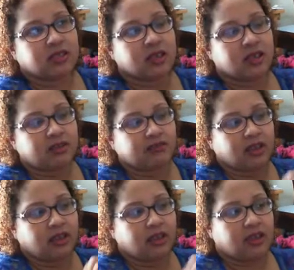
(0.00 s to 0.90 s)
kind of
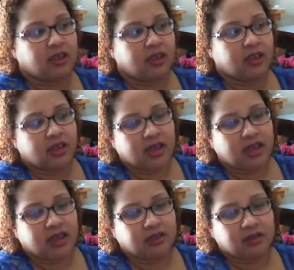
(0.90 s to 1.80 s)
thing.
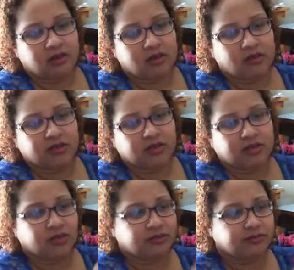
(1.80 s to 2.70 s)
And over